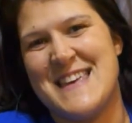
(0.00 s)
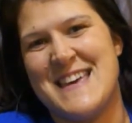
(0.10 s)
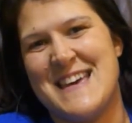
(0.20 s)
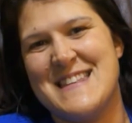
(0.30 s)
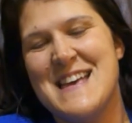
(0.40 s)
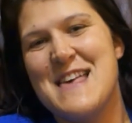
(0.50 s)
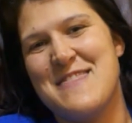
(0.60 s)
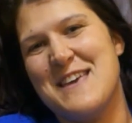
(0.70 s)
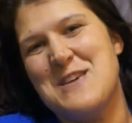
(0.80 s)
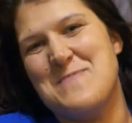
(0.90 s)
and
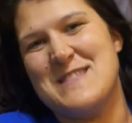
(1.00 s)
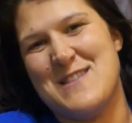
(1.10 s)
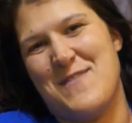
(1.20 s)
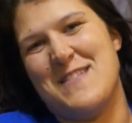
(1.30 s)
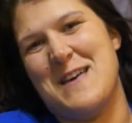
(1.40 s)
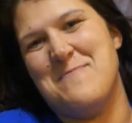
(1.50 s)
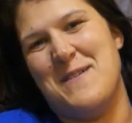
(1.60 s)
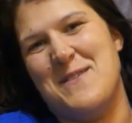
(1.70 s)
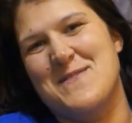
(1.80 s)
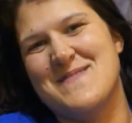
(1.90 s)
thank you Pacific
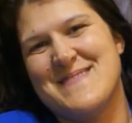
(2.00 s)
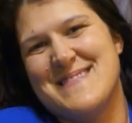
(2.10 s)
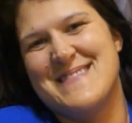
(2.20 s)
Lipo.